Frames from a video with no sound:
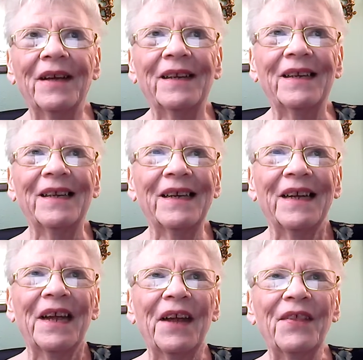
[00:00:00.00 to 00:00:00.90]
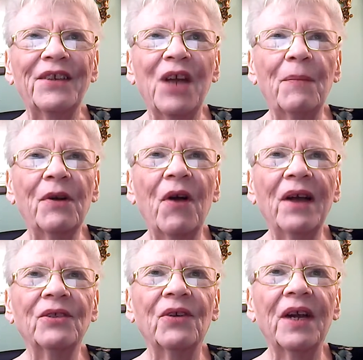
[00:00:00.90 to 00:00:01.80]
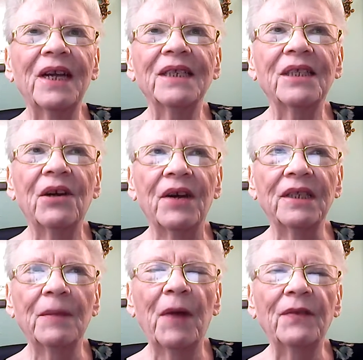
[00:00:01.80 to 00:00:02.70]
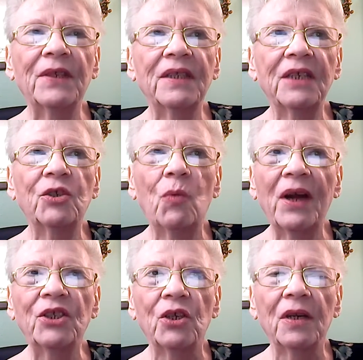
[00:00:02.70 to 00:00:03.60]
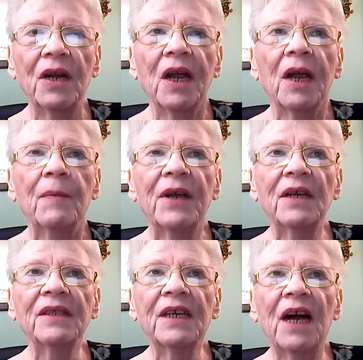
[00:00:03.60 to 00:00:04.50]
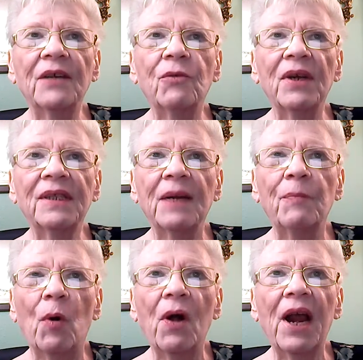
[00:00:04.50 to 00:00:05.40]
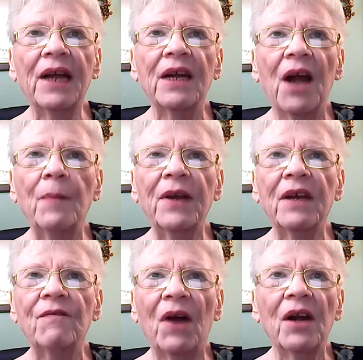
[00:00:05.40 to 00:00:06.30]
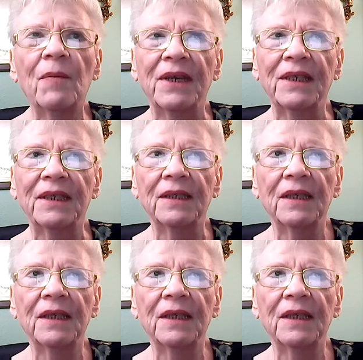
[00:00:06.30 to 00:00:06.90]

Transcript: The Democrats are getting serious about the situation because the country is in poor economic environment.